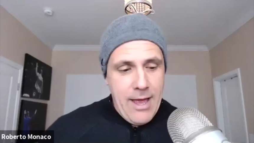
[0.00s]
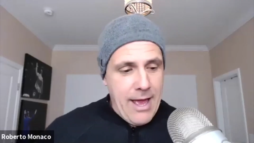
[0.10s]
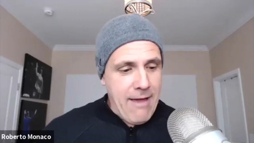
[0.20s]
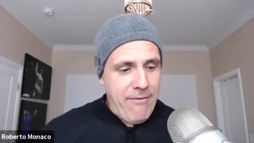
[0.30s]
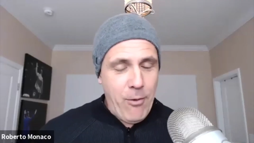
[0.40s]

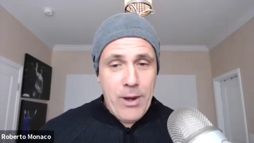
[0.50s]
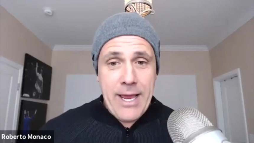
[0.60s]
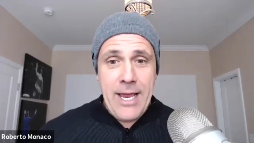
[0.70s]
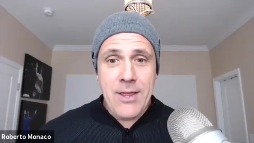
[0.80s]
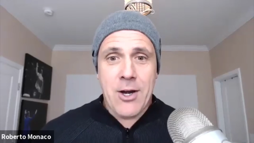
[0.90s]

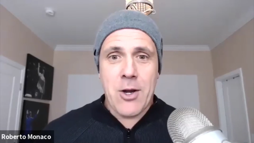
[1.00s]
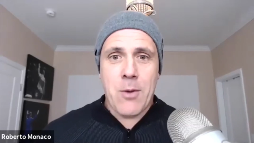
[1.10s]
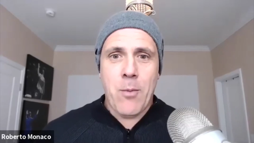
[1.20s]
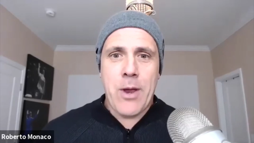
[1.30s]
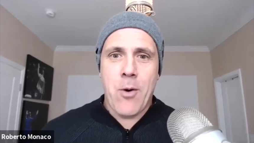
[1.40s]
either
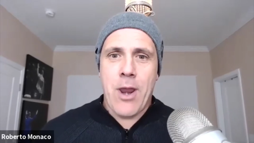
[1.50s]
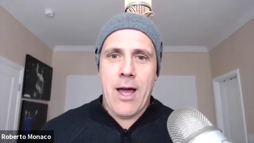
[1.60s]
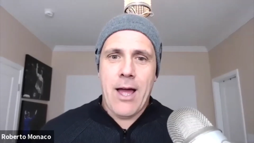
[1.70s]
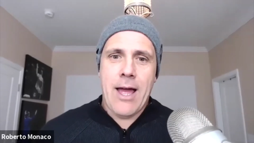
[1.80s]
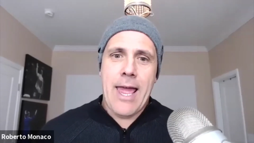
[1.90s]
we're
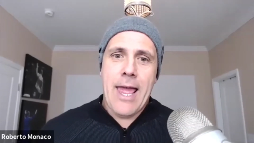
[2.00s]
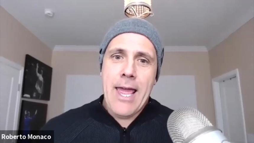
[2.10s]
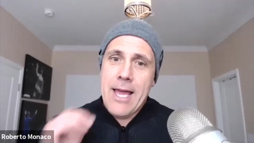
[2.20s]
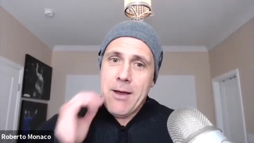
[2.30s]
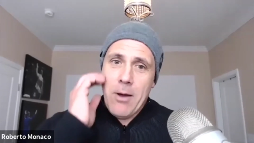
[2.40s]
gonna
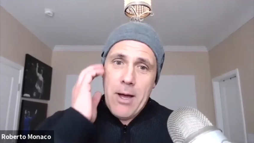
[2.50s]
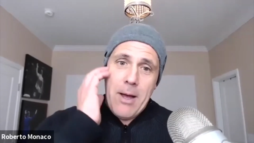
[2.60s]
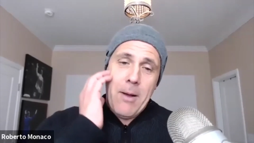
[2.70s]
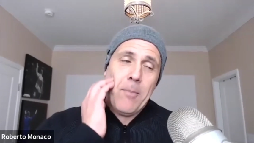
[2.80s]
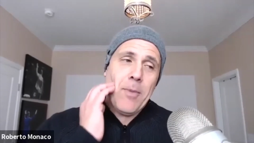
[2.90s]

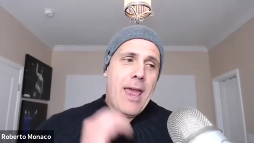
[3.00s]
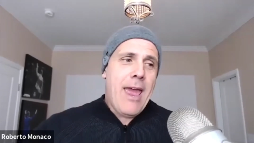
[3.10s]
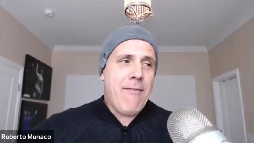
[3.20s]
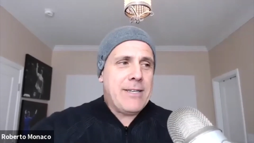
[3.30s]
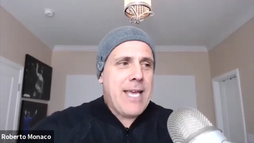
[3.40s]

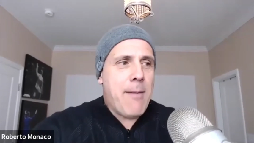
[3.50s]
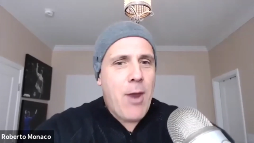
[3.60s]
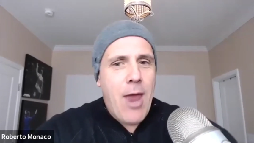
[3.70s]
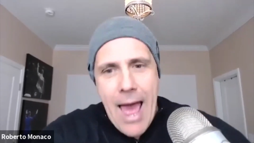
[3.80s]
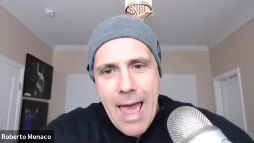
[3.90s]
every time in
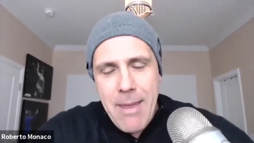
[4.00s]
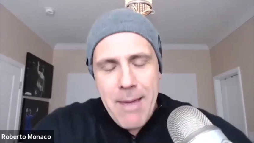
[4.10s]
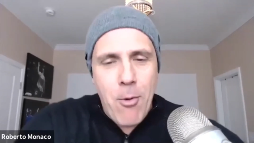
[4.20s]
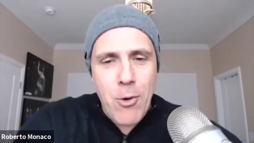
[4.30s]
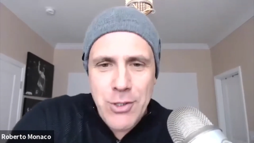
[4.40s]
a high
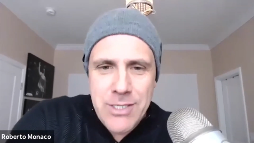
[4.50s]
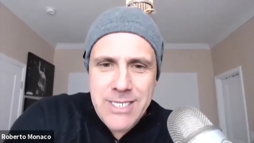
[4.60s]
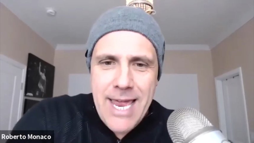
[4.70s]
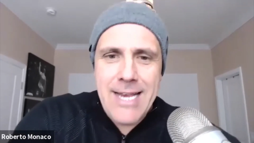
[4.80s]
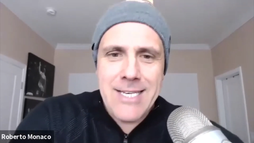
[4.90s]
emotional
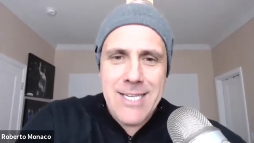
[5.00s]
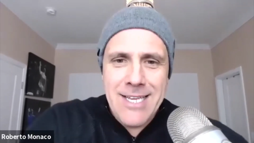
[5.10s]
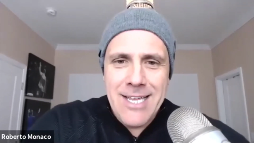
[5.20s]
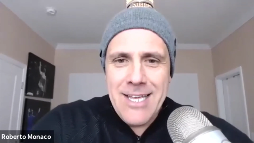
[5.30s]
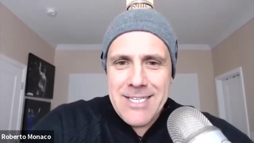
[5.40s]
state,
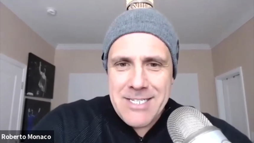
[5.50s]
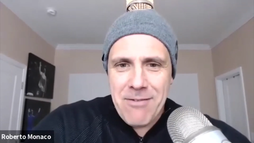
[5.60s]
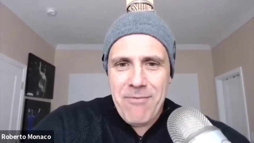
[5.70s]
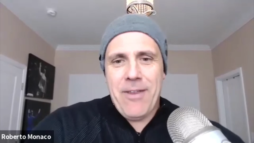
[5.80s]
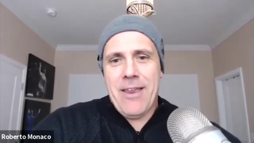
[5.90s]

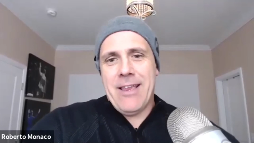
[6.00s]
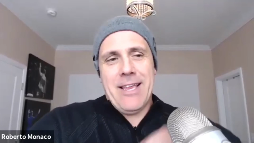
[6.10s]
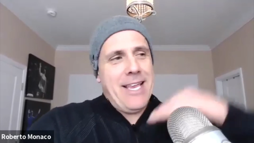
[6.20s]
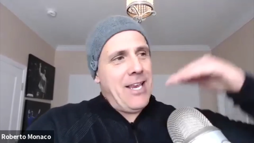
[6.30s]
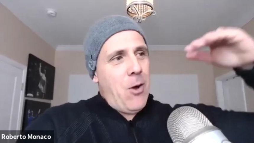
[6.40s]
something
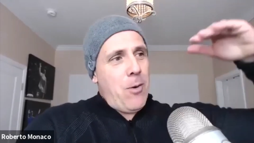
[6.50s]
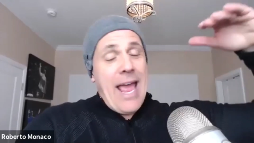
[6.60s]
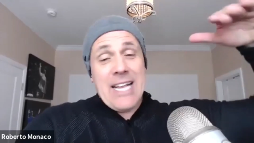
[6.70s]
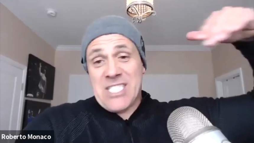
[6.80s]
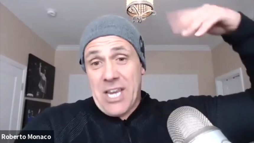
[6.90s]

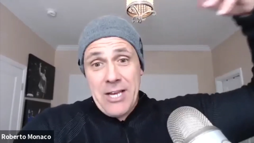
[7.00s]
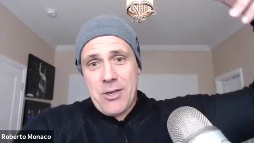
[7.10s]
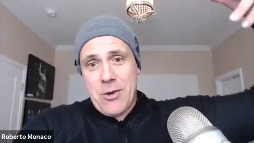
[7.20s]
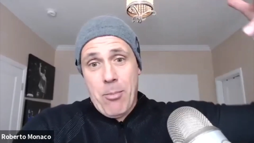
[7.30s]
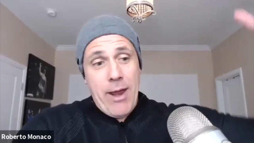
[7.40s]
gets linked in
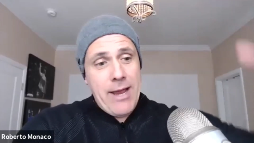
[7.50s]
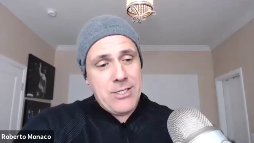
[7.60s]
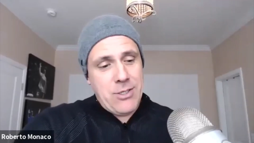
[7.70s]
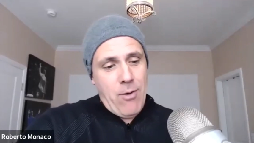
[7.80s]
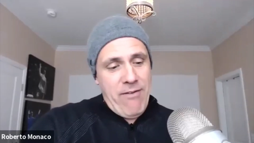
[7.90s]
your brain.
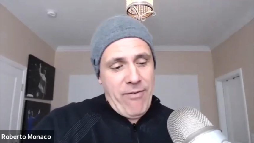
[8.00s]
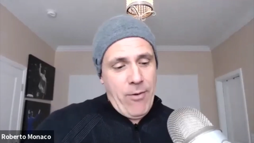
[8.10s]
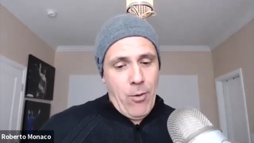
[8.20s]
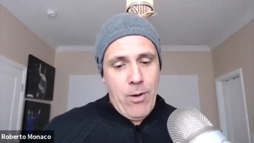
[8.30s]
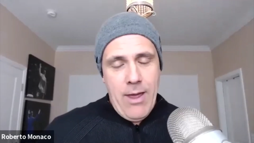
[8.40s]
So I
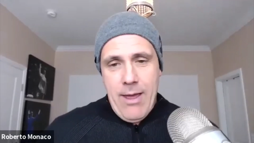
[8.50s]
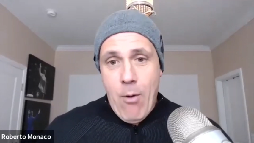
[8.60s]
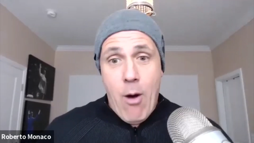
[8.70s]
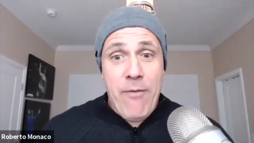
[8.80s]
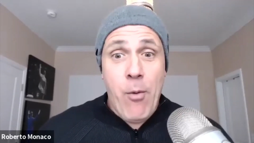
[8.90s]
feel,
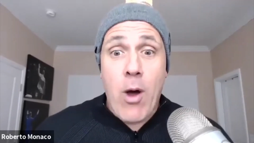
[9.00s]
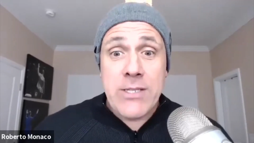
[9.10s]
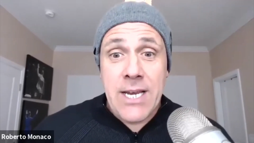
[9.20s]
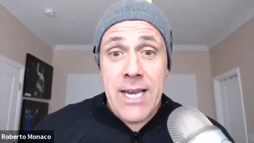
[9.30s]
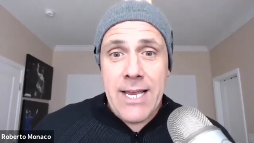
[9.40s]
well,
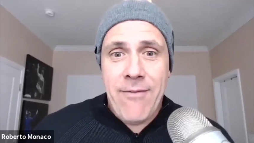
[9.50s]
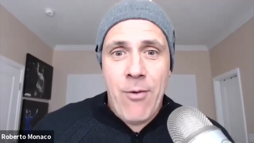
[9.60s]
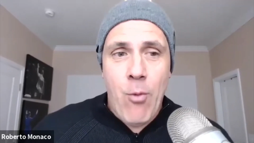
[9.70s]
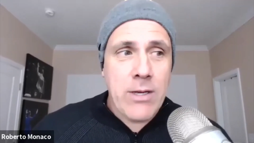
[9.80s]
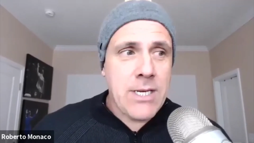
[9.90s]
if it
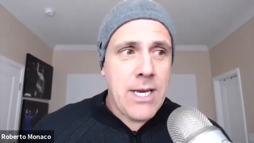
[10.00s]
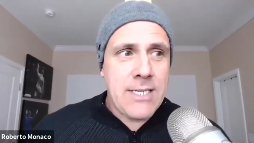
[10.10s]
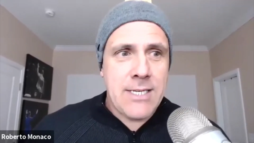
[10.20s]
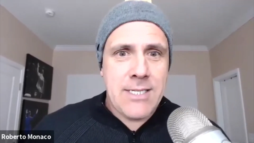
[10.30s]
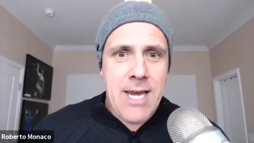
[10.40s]
wasn't
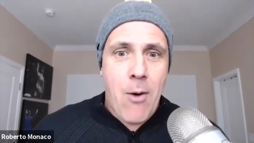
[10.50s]
necessary